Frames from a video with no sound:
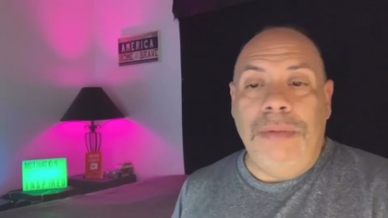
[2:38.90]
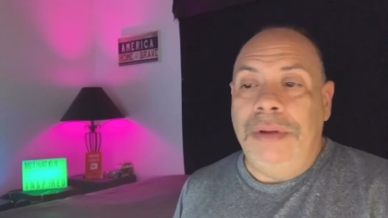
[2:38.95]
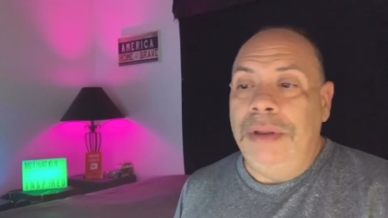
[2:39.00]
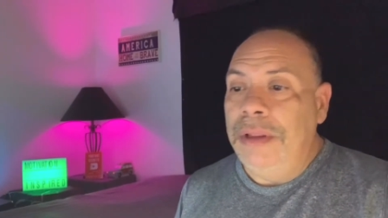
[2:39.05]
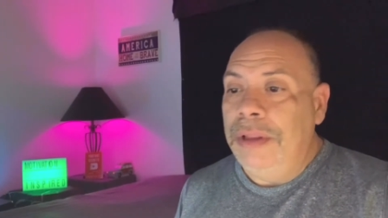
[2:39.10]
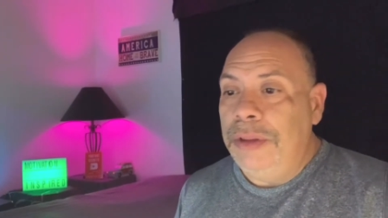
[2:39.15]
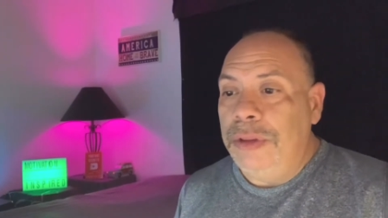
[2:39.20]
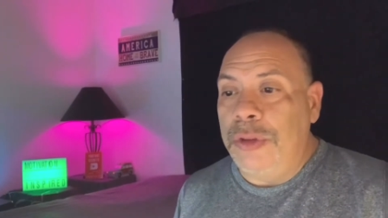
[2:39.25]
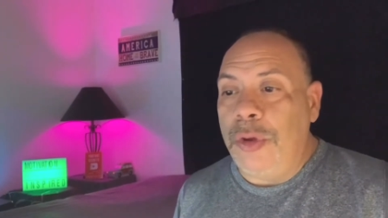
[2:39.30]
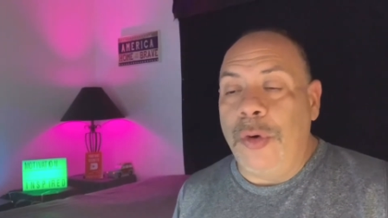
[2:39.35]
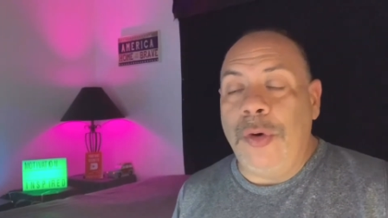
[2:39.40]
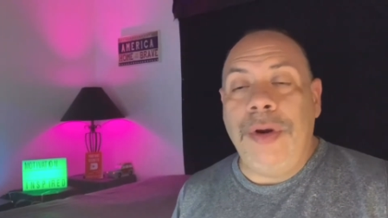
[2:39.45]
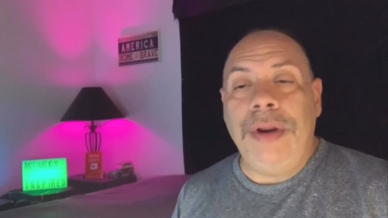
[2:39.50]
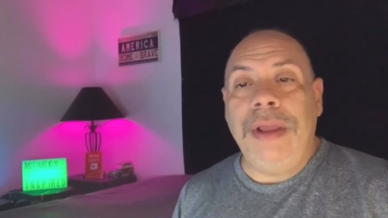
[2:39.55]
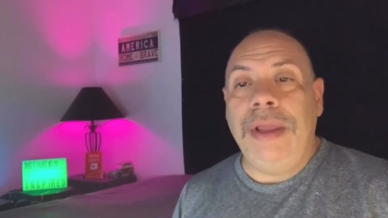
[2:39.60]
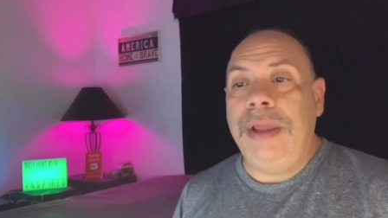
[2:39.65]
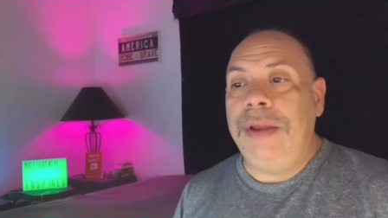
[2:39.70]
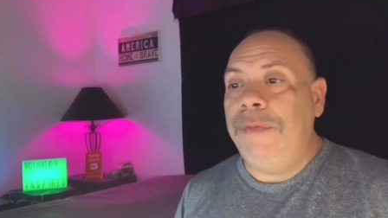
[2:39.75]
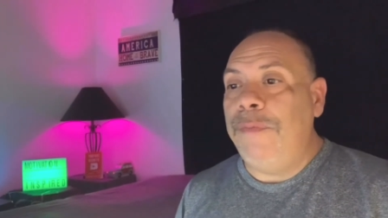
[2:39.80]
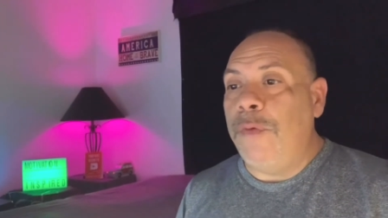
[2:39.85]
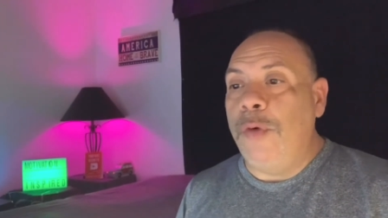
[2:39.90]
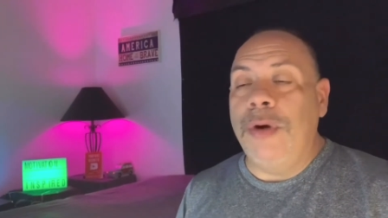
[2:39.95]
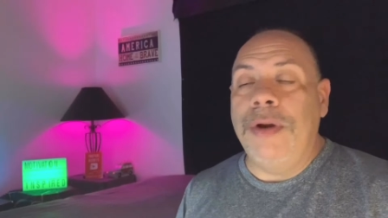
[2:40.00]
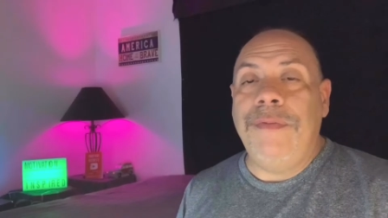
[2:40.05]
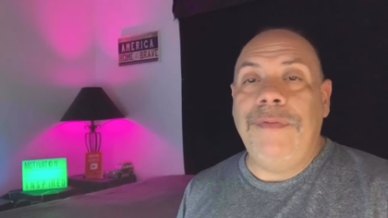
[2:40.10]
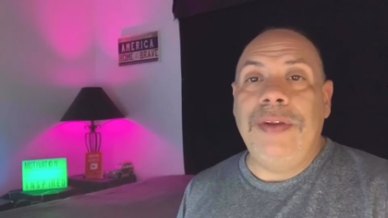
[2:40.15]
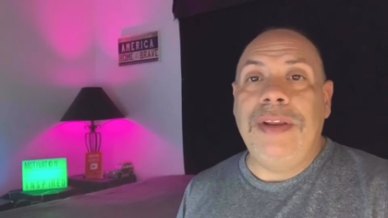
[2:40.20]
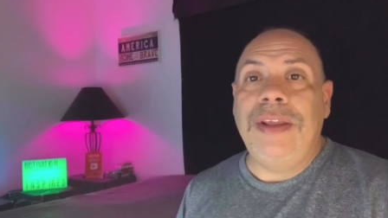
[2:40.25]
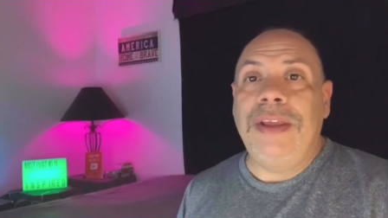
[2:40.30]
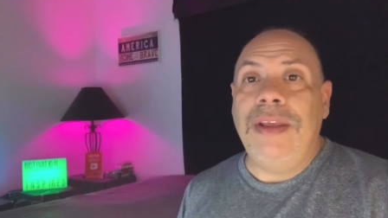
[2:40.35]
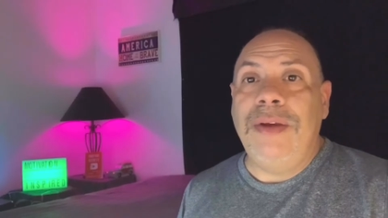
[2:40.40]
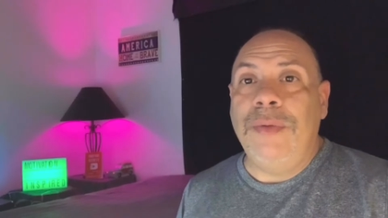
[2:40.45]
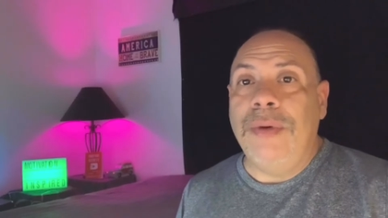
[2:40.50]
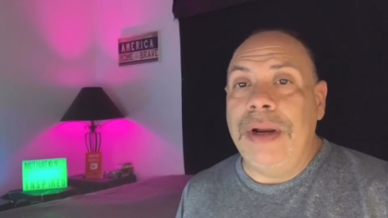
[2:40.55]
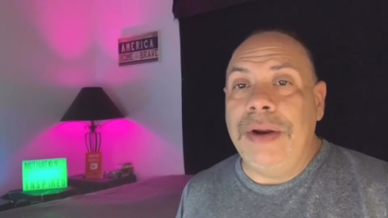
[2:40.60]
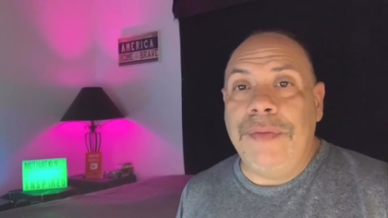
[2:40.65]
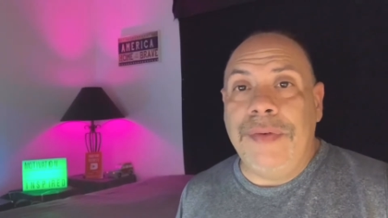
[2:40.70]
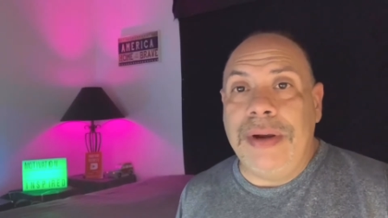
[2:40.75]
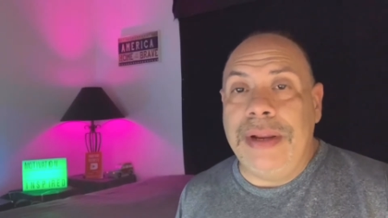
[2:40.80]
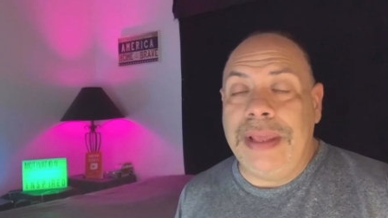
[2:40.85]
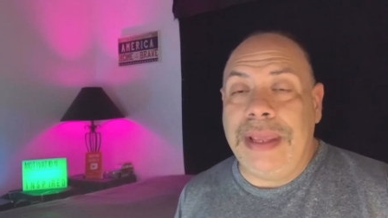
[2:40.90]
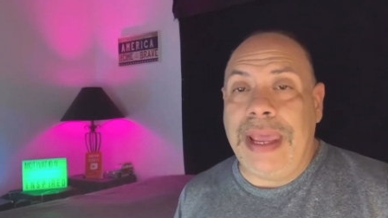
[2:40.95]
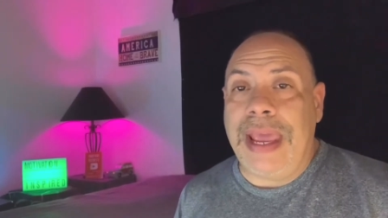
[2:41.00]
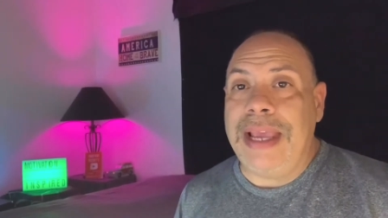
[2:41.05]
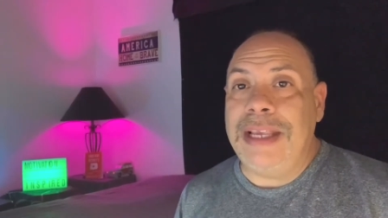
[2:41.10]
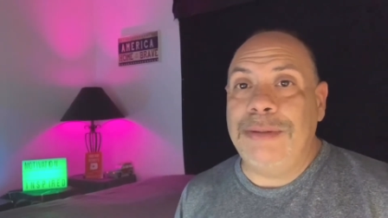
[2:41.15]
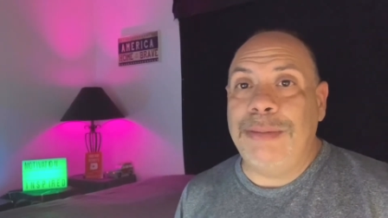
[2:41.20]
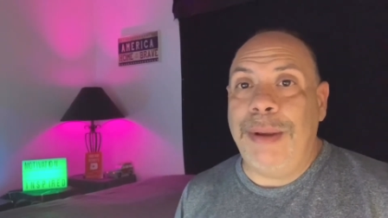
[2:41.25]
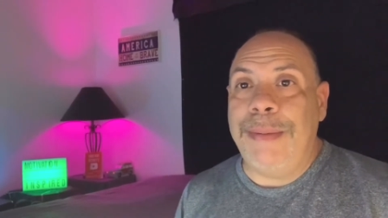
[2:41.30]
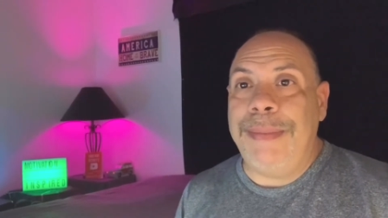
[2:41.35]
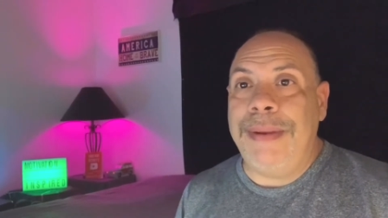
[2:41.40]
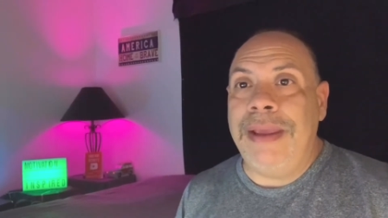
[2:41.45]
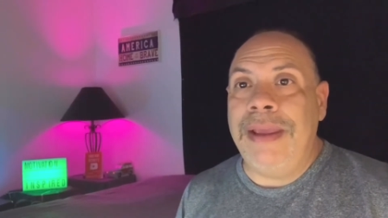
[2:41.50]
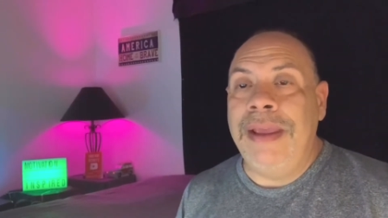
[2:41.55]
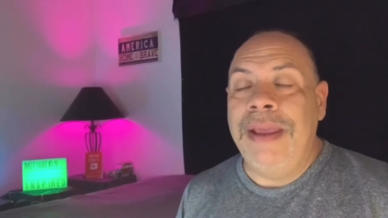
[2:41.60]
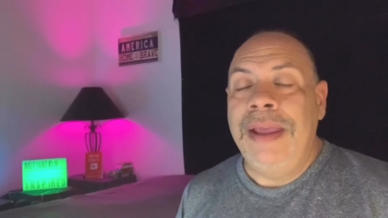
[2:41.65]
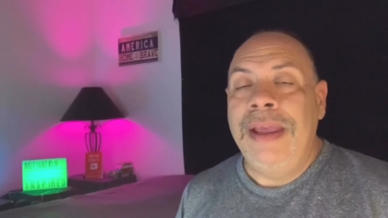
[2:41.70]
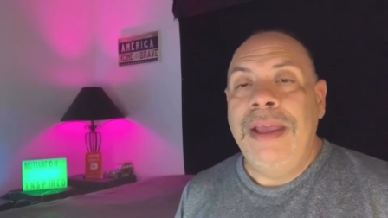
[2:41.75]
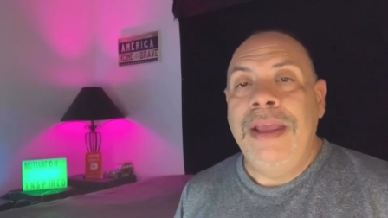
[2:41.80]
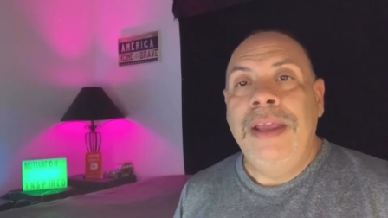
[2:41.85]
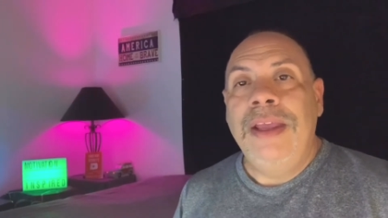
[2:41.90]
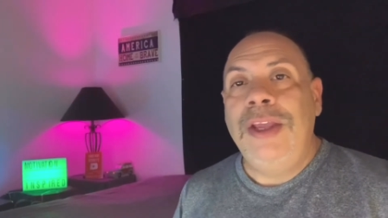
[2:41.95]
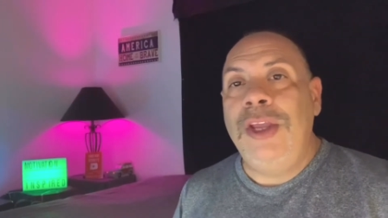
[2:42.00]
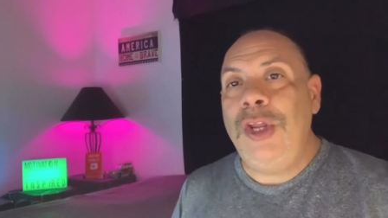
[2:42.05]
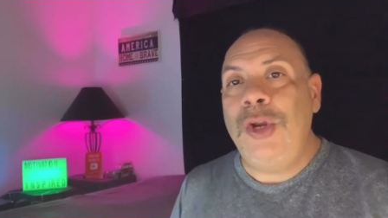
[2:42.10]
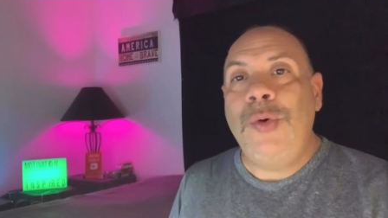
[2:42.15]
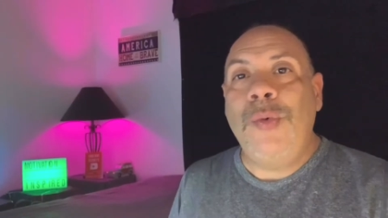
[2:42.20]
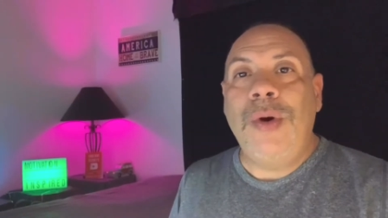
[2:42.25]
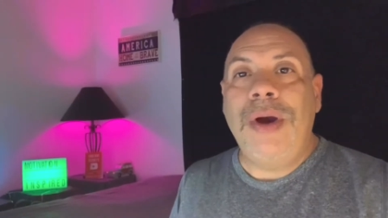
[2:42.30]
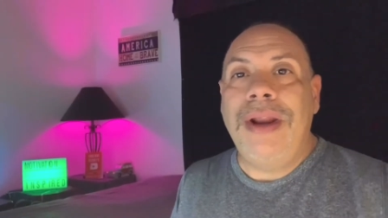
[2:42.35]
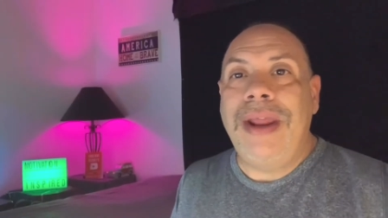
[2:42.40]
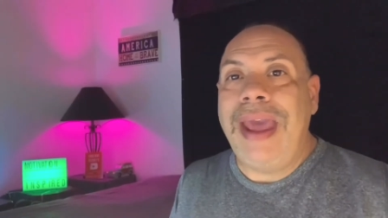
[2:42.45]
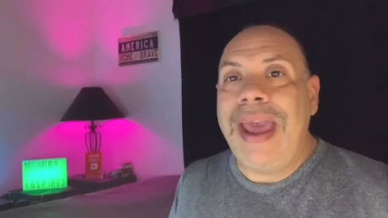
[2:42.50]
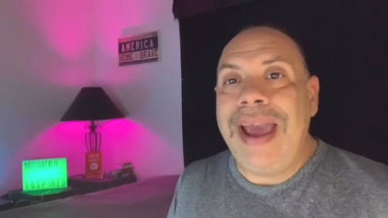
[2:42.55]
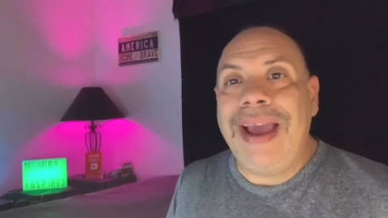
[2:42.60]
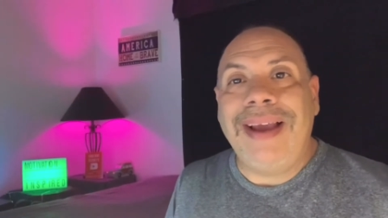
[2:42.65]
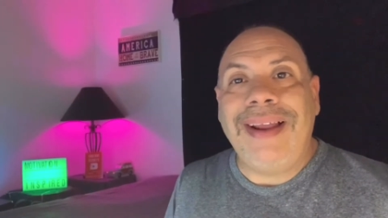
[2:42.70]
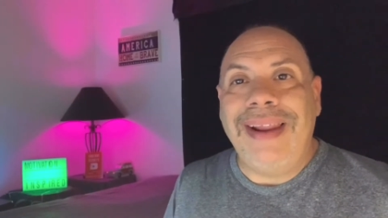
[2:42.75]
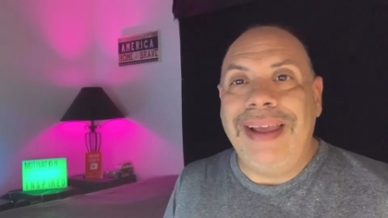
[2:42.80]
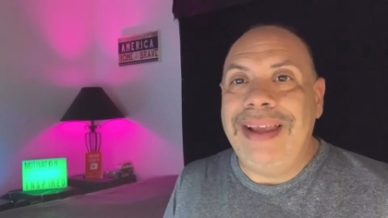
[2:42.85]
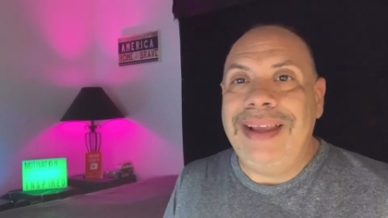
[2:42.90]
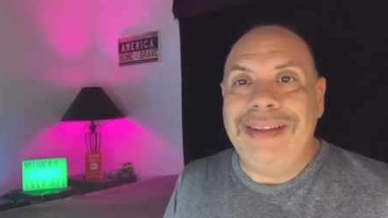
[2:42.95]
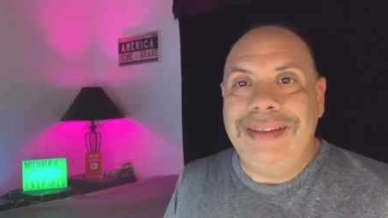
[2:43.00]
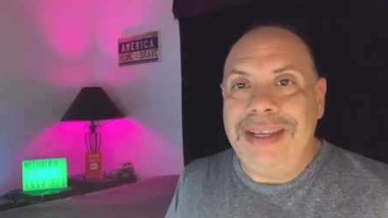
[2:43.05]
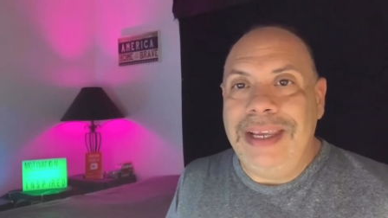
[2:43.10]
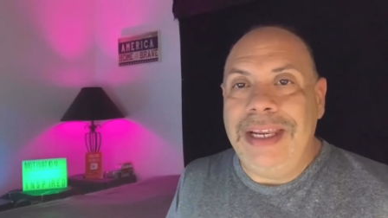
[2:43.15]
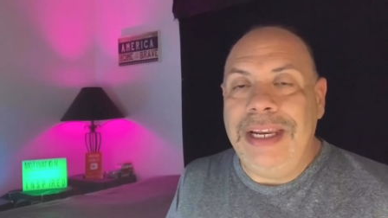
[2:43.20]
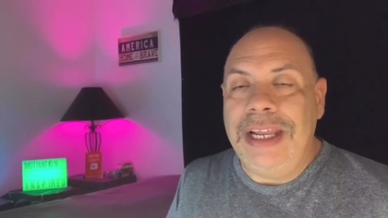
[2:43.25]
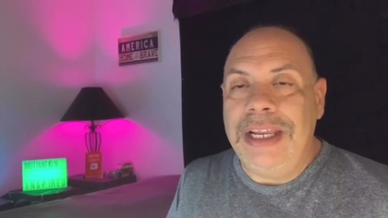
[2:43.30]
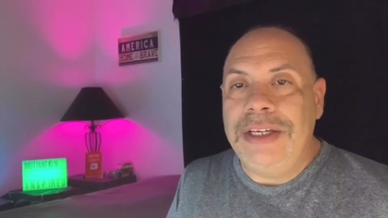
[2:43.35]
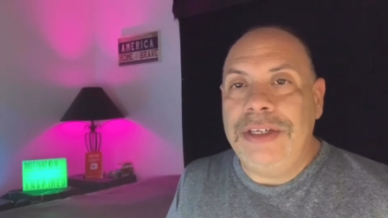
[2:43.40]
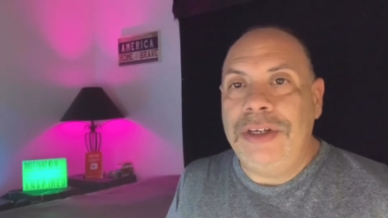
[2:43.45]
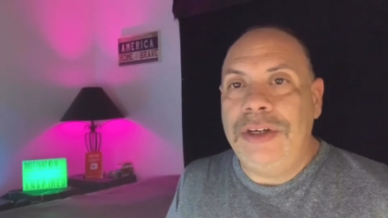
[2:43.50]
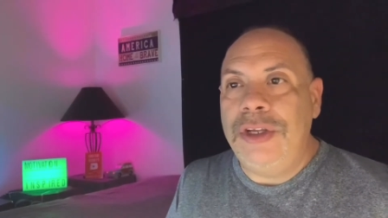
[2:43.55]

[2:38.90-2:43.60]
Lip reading: 30, 40, 50, whatever the case may be, you don't want to act like a teenager.